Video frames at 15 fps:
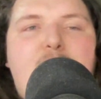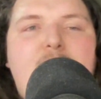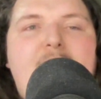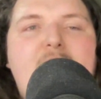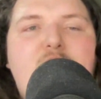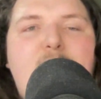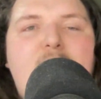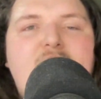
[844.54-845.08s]
you
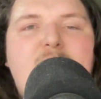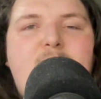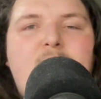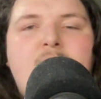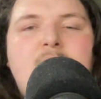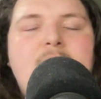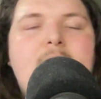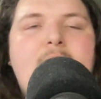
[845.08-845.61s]
play high school
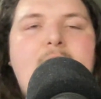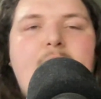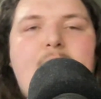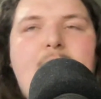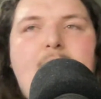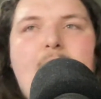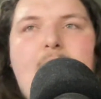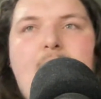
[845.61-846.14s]
basketball?
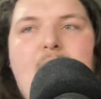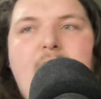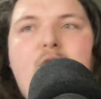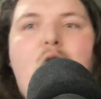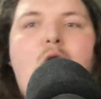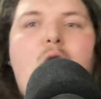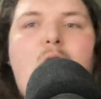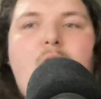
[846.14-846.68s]

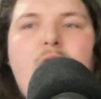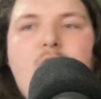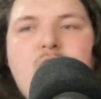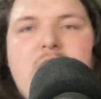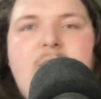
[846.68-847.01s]
Of all the